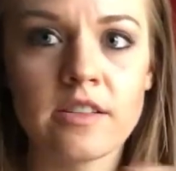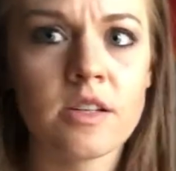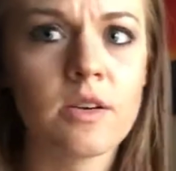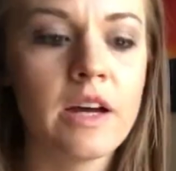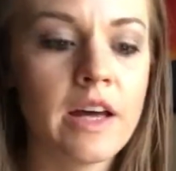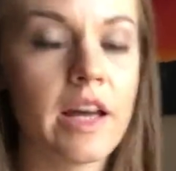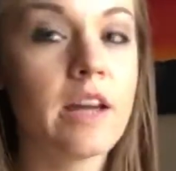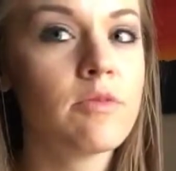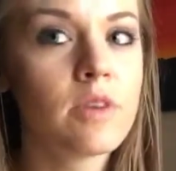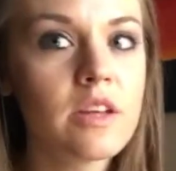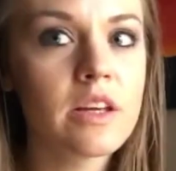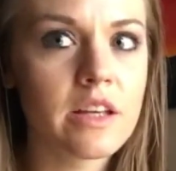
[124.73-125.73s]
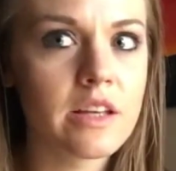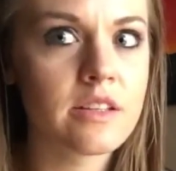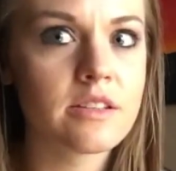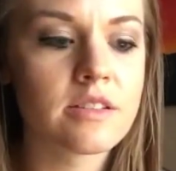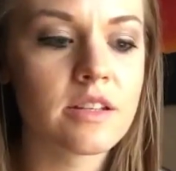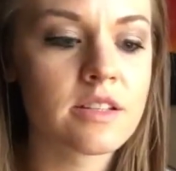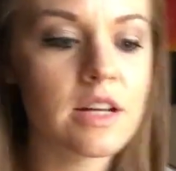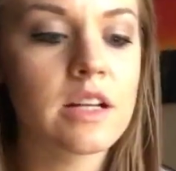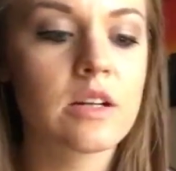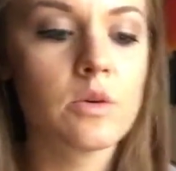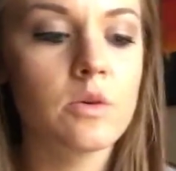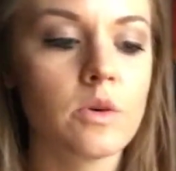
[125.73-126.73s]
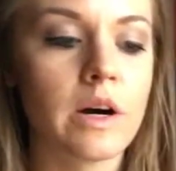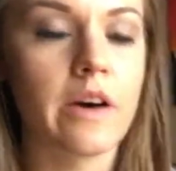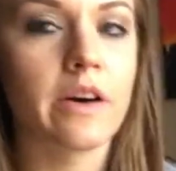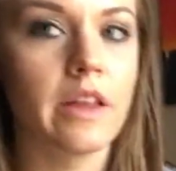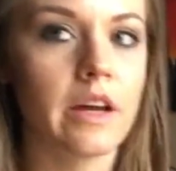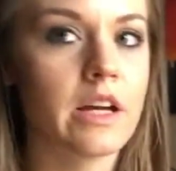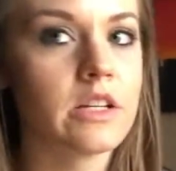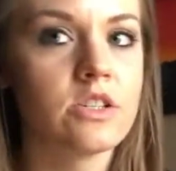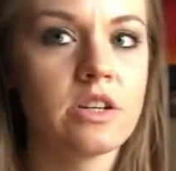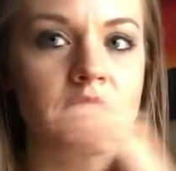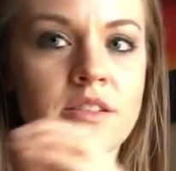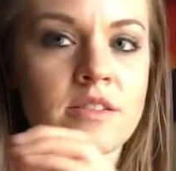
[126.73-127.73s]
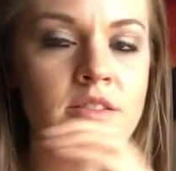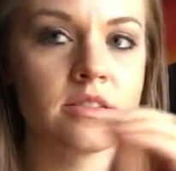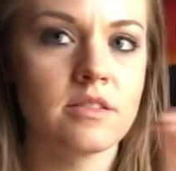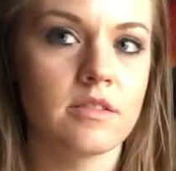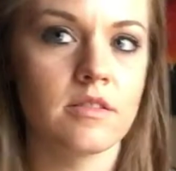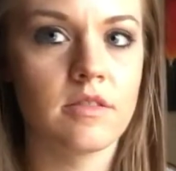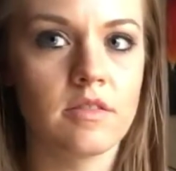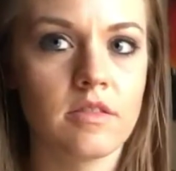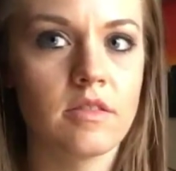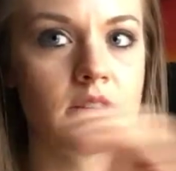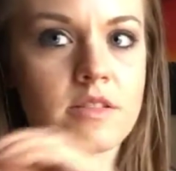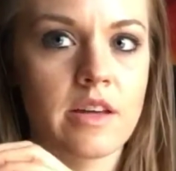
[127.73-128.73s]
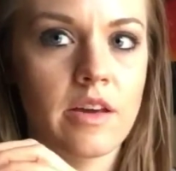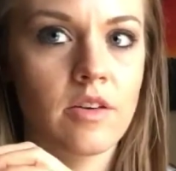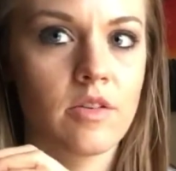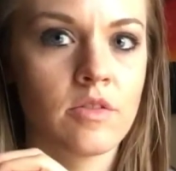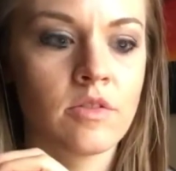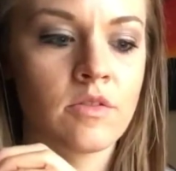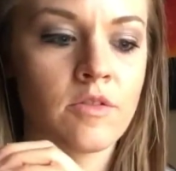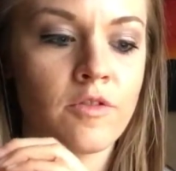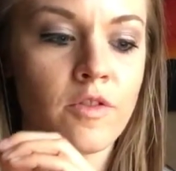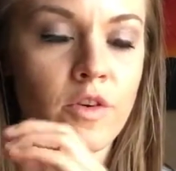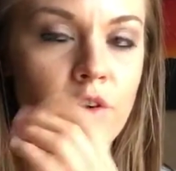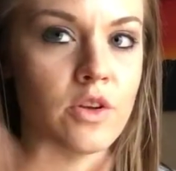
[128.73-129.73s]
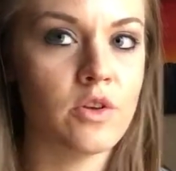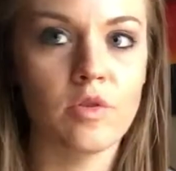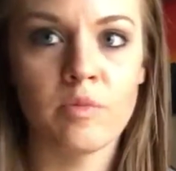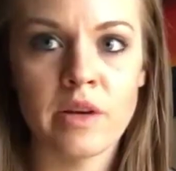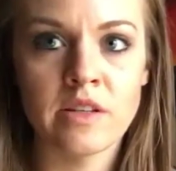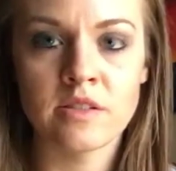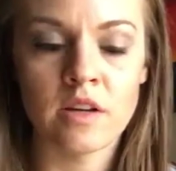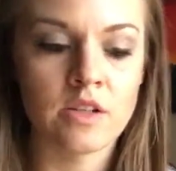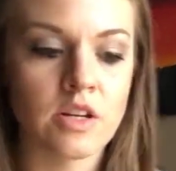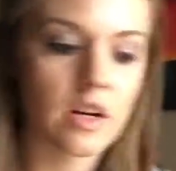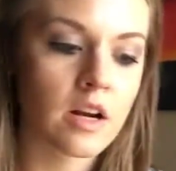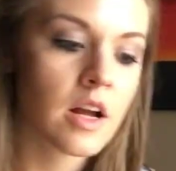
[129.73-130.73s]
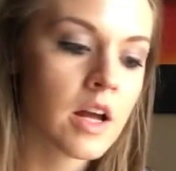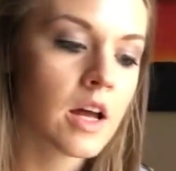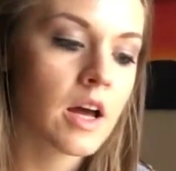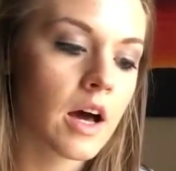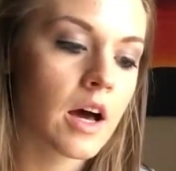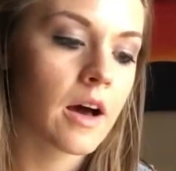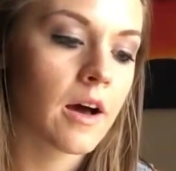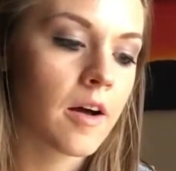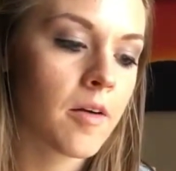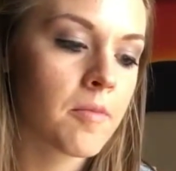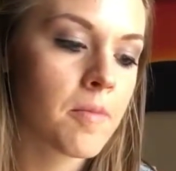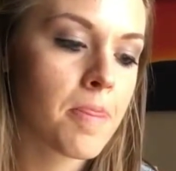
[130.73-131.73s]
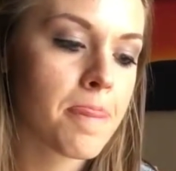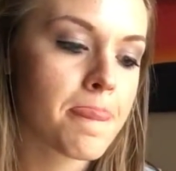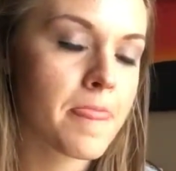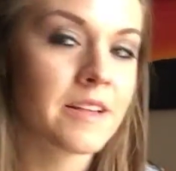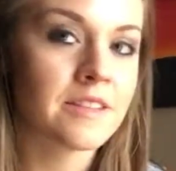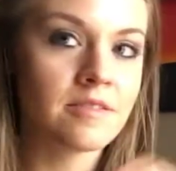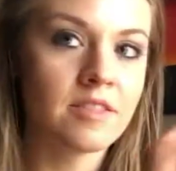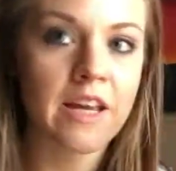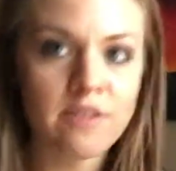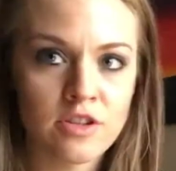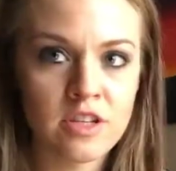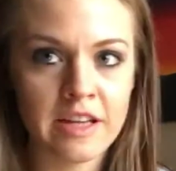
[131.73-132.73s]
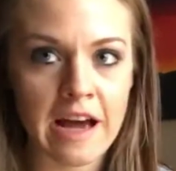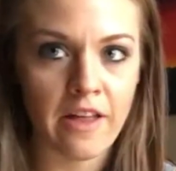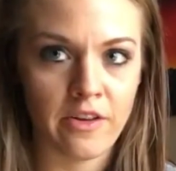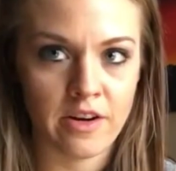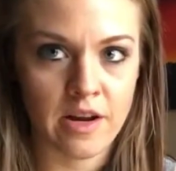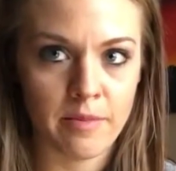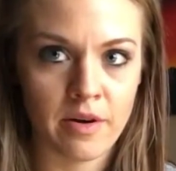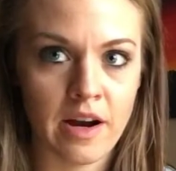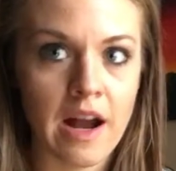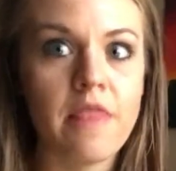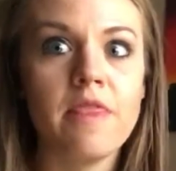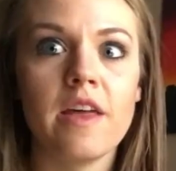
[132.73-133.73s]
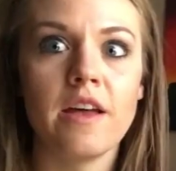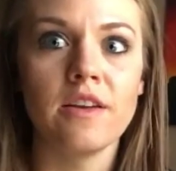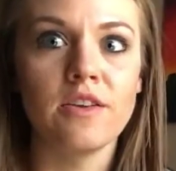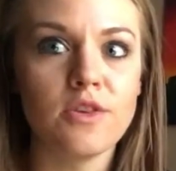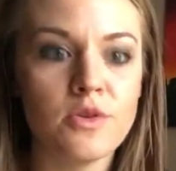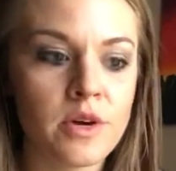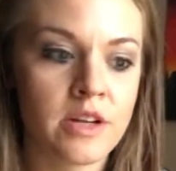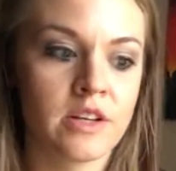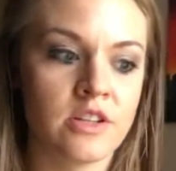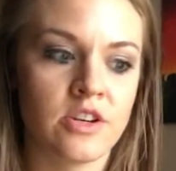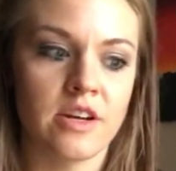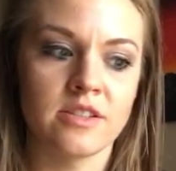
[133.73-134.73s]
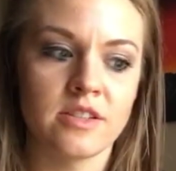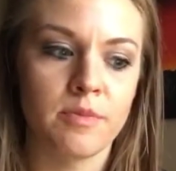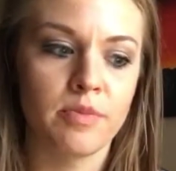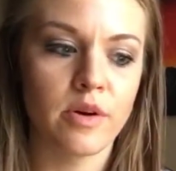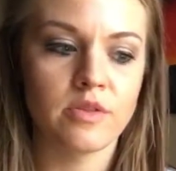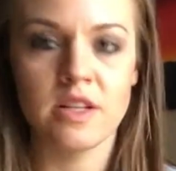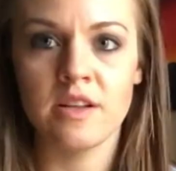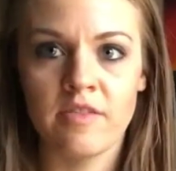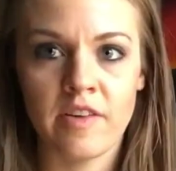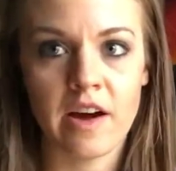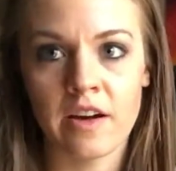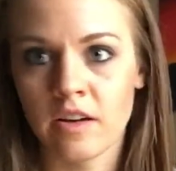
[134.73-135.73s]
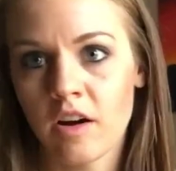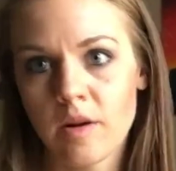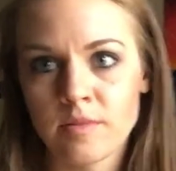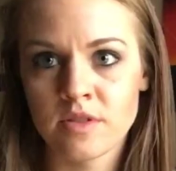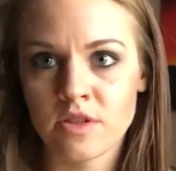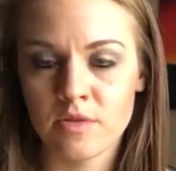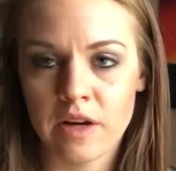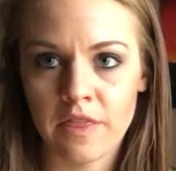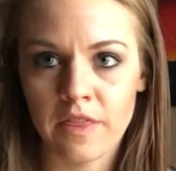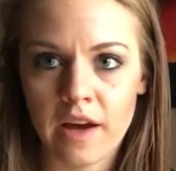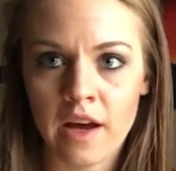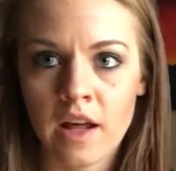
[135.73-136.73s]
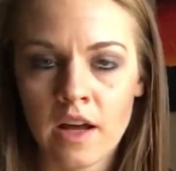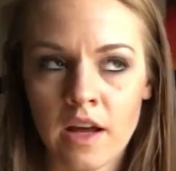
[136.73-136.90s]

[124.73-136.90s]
So it really is, it's kind of cool how it like adjusts the scale for you based on your, it gives you the calorie number, and then you can adjust the protein, fat, and carbs throughout that.